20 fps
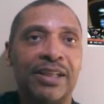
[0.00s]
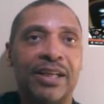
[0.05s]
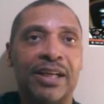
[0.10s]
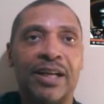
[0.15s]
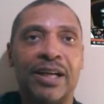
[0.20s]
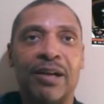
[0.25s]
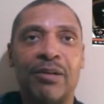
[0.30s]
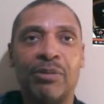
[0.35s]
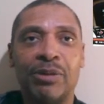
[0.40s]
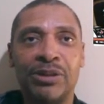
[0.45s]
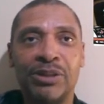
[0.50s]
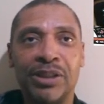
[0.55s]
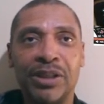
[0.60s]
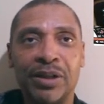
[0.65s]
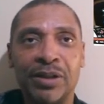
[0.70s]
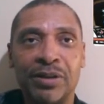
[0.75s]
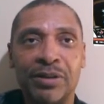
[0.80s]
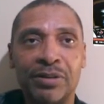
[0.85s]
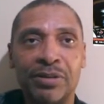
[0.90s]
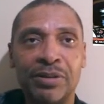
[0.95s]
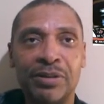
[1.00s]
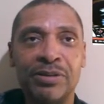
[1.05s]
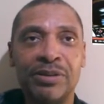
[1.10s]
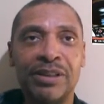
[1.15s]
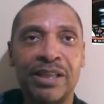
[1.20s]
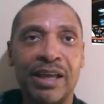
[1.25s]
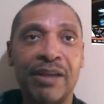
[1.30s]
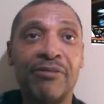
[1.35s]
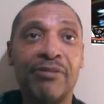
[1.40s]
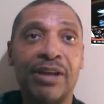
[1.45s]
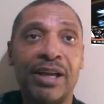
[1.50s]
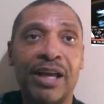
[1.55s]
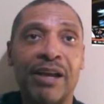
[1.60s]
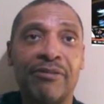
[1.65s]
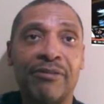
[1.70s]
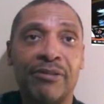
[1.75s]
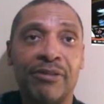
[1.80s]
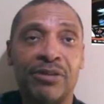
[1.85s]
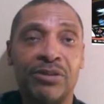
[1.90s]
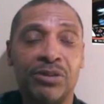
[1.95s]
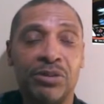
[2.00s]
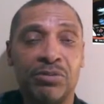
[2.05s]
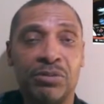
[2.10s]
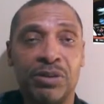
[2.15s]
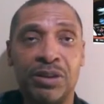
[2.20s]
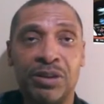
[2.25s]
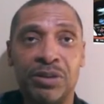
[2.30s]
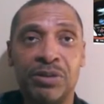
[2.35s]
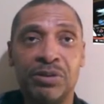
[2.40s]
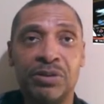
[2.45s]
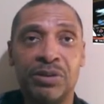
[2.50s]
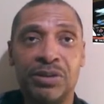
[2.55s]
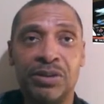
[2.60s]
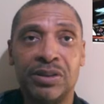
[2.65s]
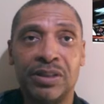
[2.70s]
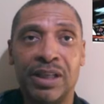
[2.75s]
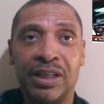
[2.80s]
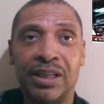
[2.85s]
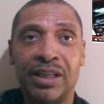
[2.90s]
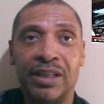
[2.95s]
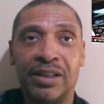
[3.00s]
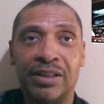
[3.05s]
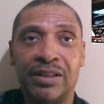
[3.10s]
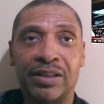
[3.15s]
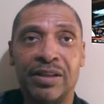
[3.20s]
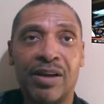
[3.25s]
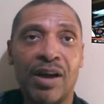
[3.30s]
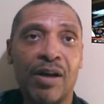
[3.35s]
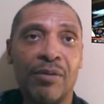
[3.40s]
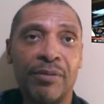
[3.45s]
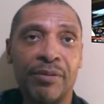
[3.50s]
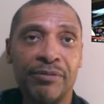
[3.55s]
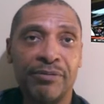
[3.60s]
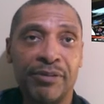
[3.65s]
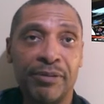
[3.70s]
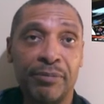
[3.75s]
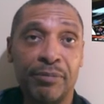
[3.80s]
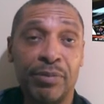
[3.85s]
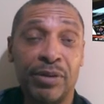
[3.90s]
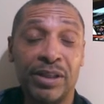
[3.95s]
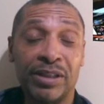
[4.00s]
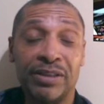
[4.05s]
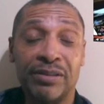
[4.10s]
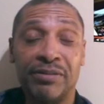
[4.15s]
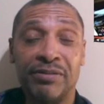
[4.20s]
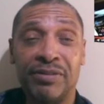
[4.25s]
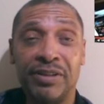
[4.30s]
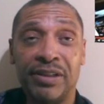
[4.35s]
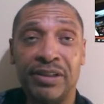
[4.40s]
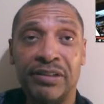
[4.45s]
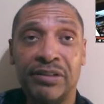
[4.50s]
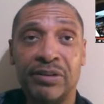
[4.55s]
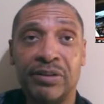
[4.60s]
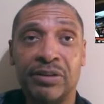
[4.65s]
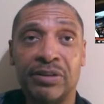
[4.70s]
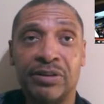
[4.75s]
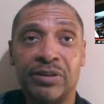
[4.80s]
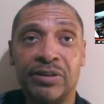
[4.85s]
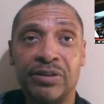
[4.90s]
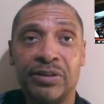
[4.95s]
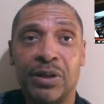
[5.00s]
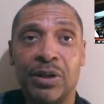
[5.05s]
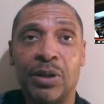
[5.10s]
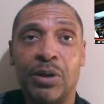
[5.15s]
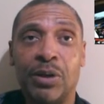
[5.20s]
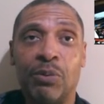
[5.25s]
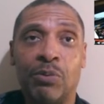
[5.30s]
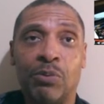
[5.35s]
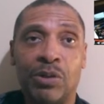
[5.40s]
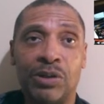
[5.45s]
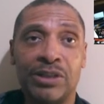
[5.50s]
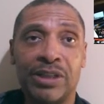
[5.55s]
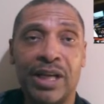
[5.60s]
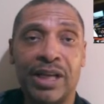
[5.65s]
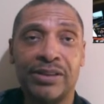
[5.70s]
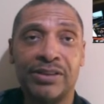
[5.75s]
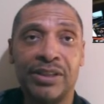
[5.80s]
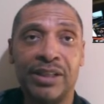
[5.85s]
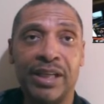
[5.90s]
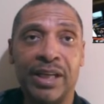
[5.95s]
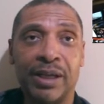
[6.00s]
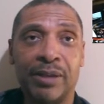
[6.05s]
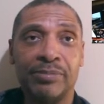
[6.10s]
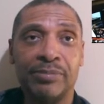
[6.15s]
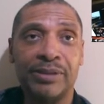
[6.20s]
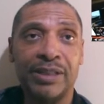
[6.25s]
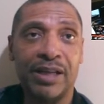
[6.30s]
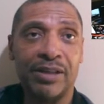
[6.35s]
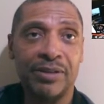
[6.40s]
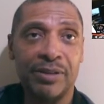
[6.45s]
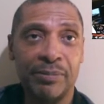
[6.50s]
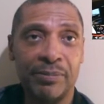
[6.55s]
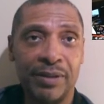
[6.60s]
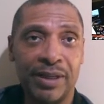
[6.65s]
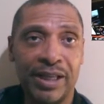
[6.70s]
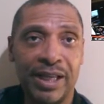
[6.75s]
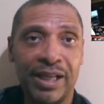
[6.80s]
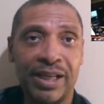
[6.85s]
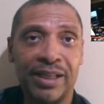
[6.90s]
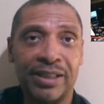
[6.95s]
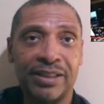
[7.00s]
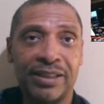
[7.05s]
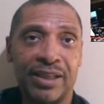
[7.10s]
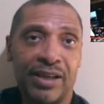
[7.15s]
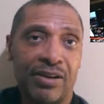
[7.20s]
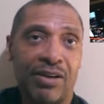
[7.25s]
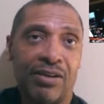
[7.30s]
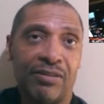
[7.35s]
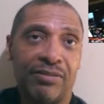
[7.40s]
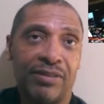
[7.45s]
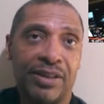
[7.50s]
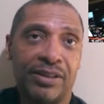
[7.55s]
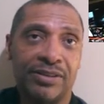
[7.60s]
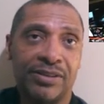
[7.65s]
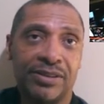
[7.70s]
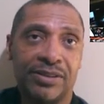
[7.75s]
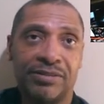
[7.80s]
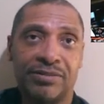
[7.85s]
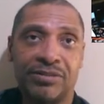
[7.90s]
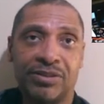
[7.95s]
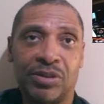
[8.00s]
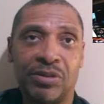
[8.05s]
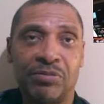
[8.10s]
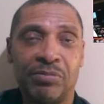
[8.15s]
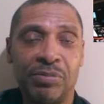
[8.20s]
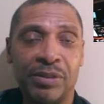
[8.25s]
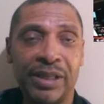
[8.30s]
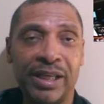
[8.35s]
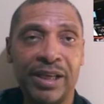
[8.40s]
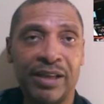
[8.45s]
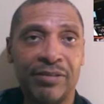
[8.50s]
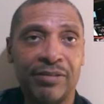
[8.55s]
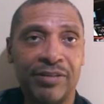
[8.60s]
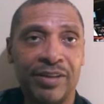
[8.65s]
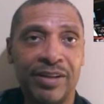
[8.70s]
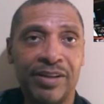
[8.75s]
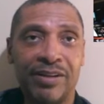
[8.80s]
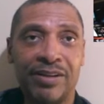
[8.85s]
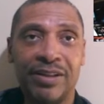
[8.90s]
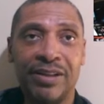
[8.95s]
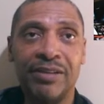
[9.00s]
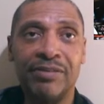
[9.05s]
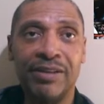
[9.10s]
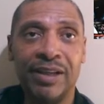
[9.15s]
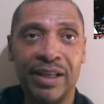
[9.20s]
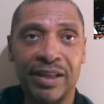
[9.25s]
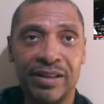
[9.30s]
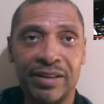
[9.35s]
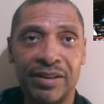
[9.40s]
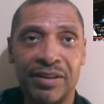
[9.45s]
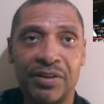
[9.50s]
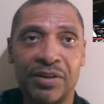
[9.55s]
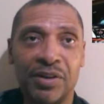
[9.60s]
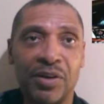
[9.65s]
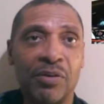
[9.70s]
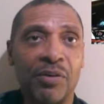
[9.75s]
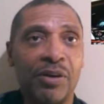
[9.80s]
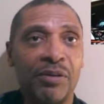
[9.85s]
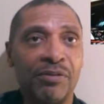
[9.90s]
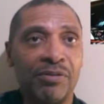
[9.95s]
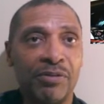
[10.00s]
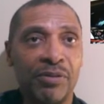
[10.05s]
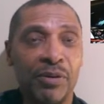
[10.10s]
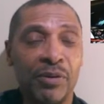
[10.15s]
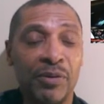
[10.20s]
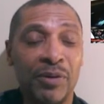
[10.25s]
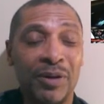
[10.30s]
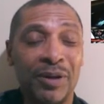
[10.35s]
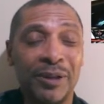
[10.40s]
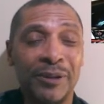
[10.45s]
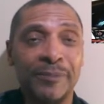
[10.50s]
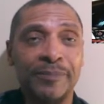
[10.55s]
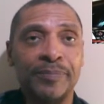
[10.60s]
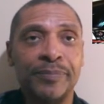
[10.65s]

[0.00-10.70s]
uh, which includes every effort to reduce the carbon footprint of vehicles, which actually helps out the planet and all of us sort of be healthier, live healthier going forward.